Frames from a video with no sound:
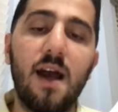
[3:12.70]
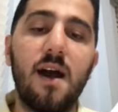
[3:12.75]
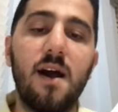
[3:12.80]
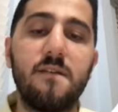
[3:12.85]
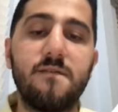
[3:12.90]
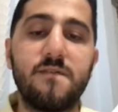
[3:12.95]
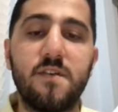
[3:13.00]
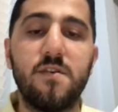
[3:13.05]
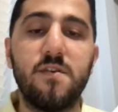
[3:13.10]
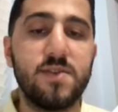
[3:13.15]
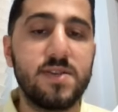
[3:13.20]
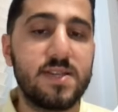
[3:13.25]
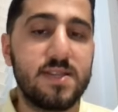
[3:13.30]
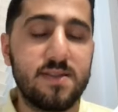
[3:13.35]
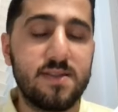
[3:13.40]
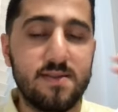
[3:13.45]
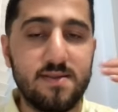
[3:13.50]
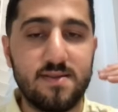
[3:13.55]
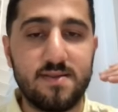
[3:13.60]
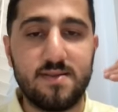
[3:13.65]
Of course,
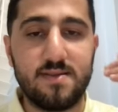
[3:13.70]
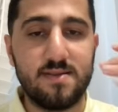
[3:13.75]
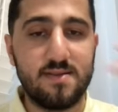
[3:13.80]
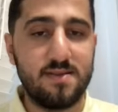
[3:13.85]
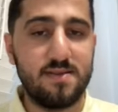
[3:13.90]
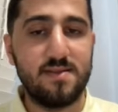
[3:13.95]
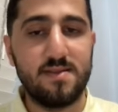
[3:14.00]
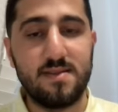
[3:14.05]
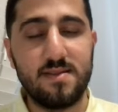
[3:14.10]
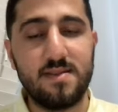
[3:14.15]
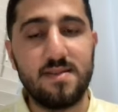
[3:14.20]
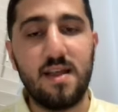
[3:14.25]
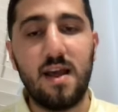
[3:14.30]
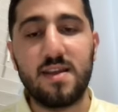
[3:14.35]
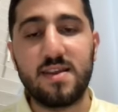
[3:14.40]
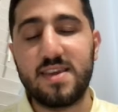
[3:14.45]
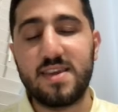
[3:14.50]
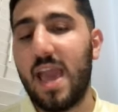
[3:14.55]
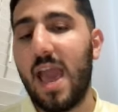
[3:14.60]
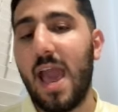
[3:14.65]

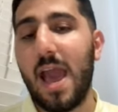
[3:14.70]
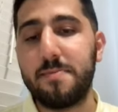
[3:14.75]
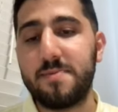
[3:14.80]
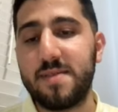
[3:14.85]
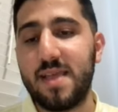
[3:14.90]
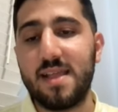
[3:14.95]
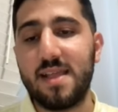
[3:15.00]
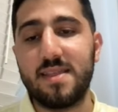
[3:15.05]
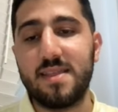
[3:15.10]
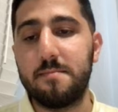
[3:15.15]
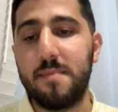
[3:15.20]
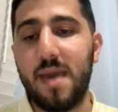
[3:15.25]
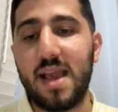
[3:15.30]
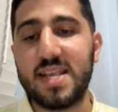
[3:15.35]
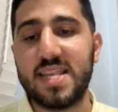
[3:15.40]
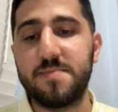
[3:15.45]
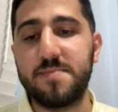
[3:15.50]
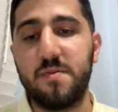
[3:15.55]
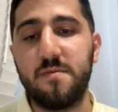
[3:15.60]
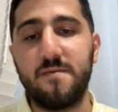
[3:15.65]
capped at the
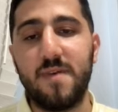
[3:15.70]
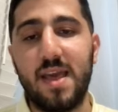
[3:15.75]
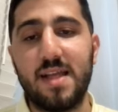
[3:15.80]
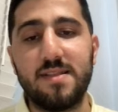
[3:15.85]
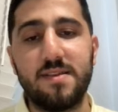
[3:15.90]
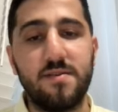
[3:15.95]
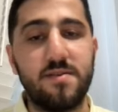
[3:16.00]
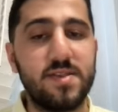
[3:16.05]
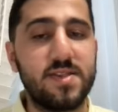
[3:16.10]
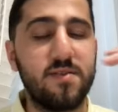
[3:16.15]
maximum value.